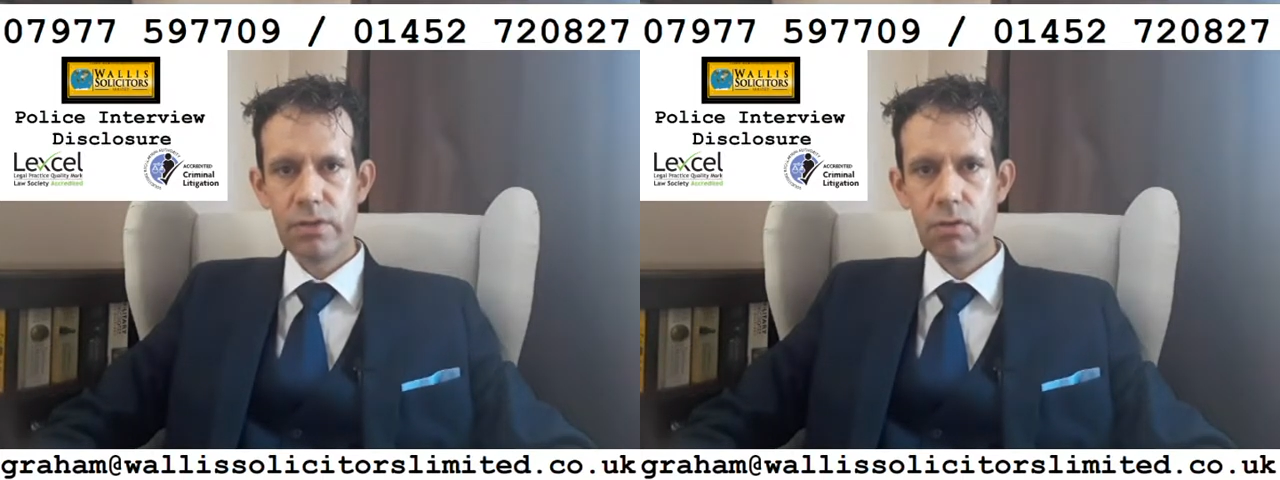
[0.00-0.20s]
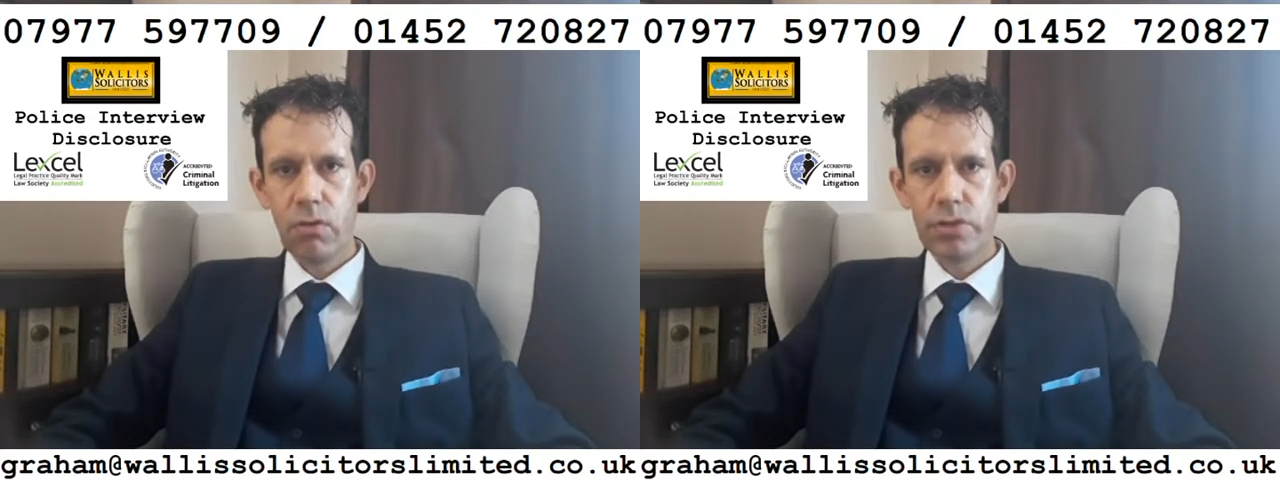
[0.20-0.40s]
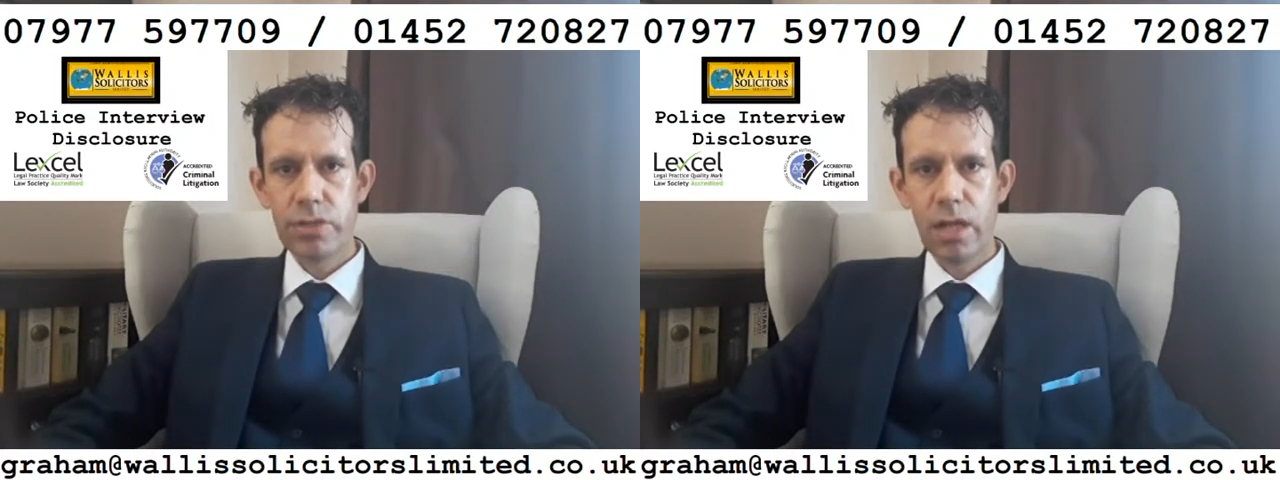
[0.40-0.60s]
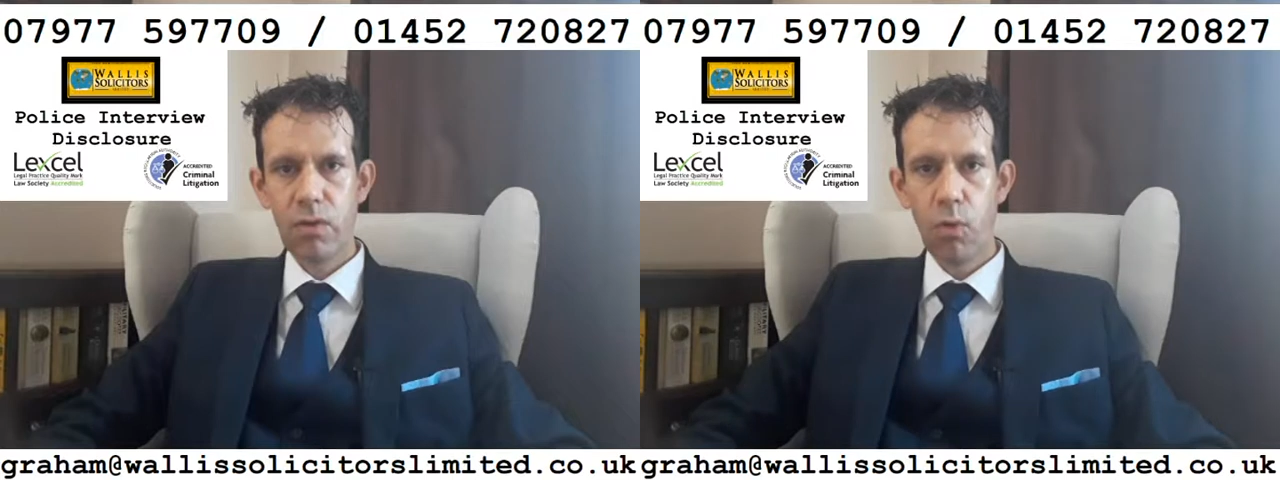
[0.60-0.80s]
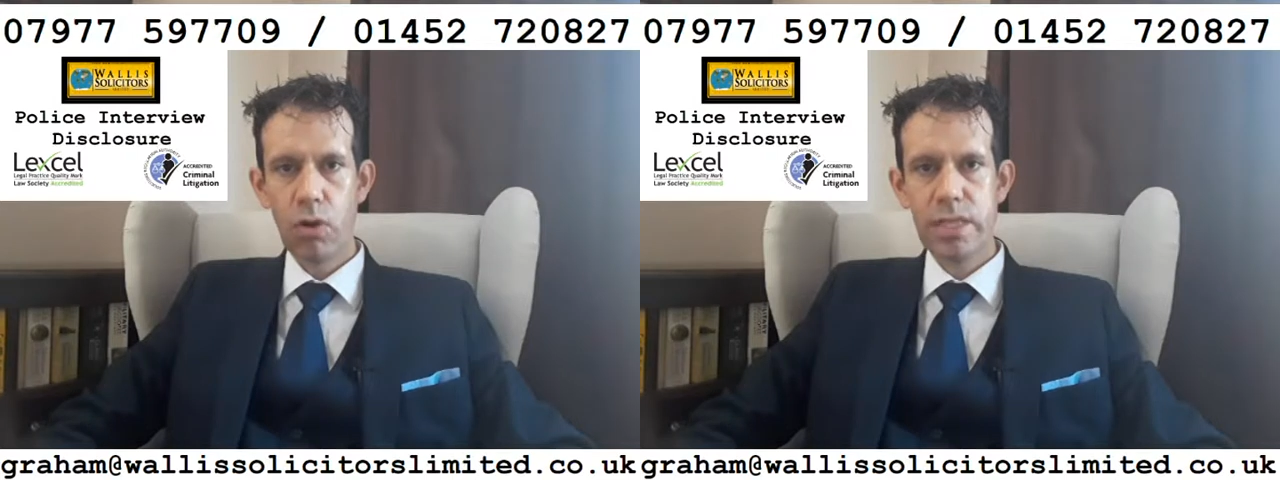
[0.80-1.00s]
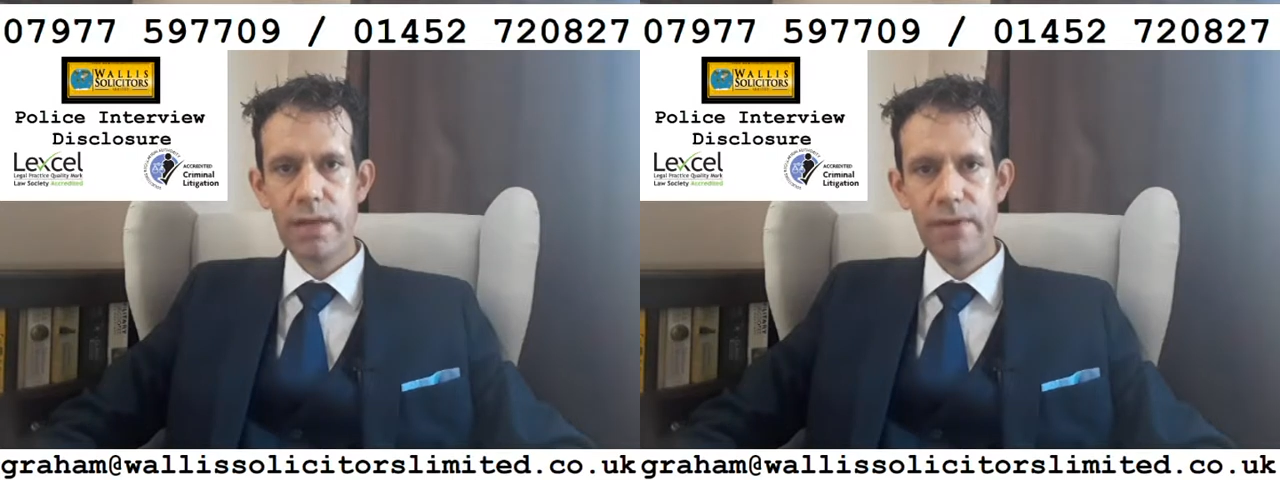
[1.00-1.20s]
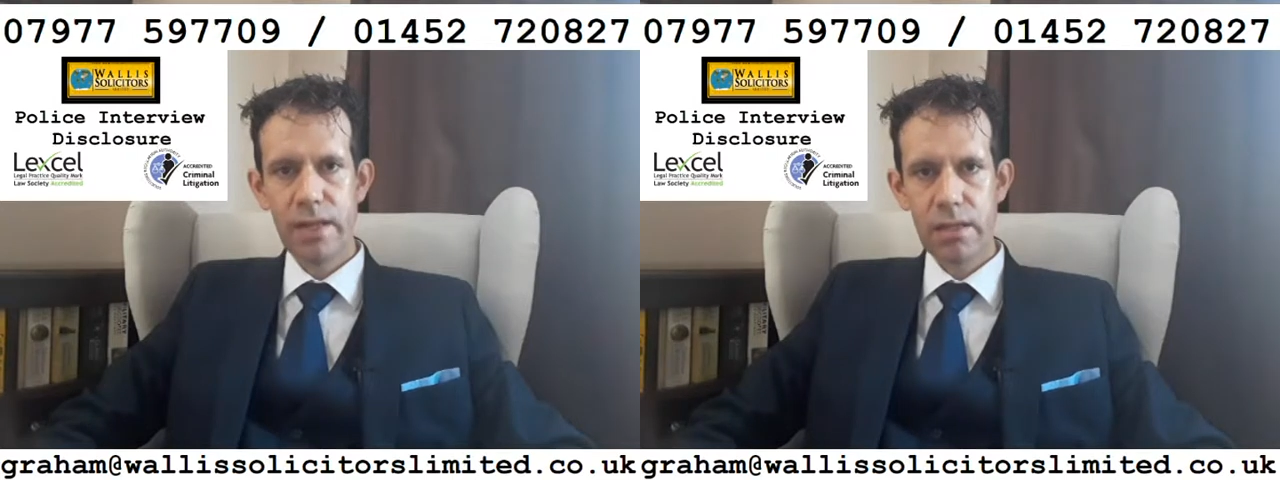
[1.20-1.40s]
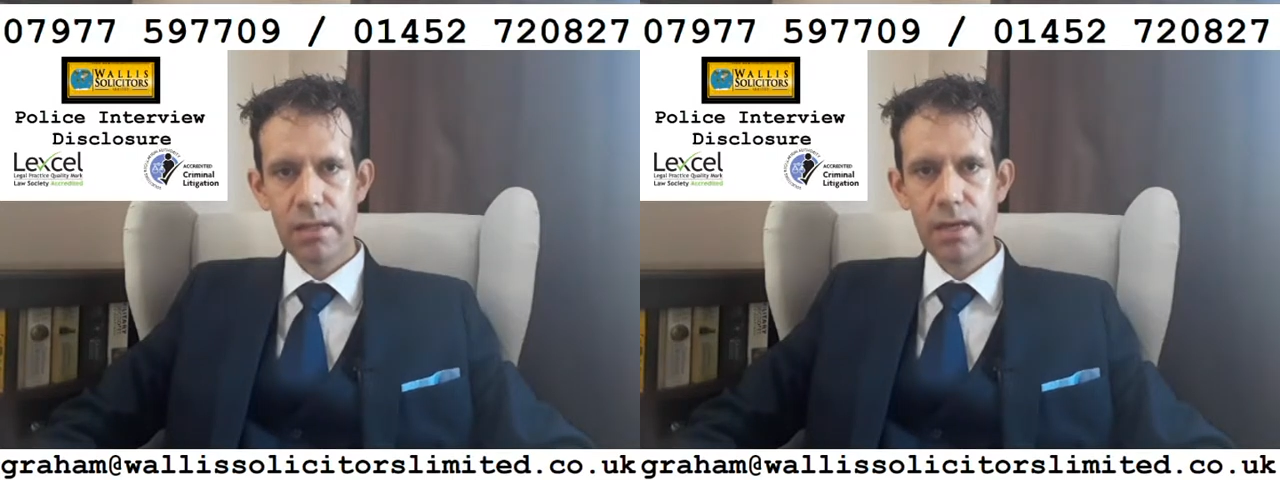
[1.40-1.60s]
under caution and what, if
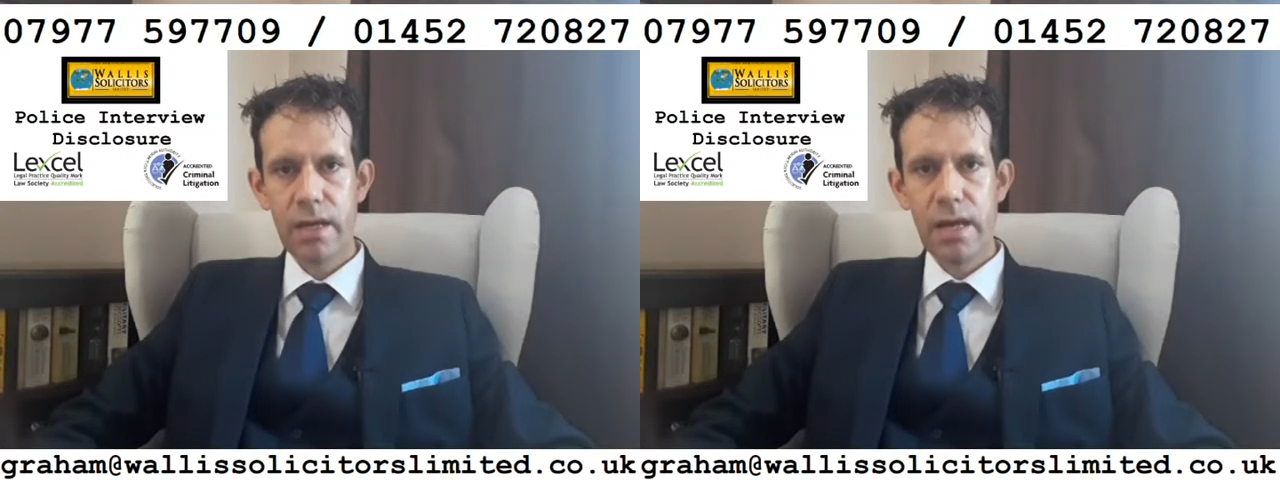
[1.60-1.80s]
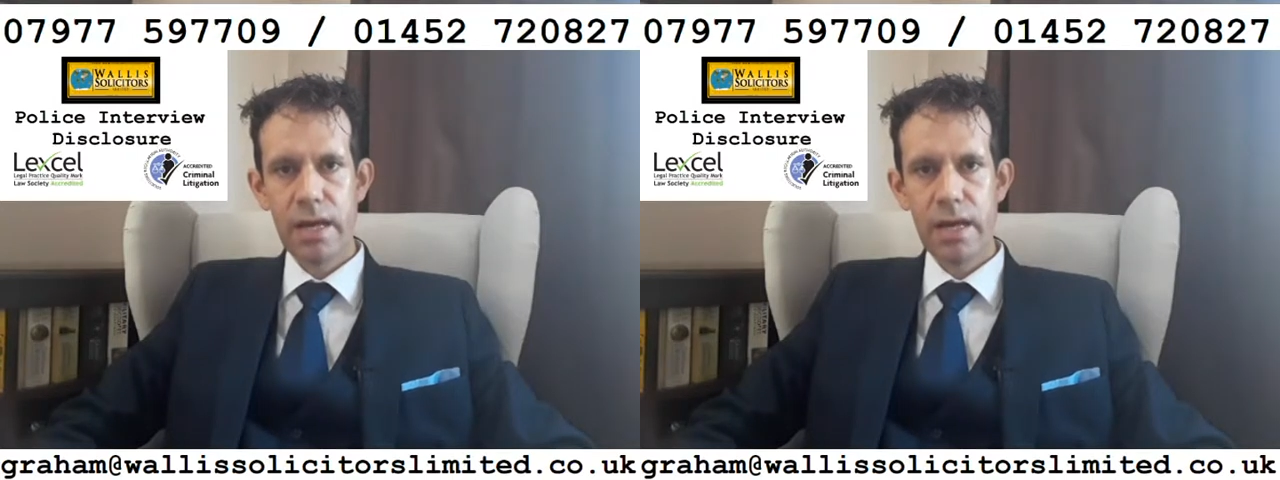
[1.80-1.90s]
anything,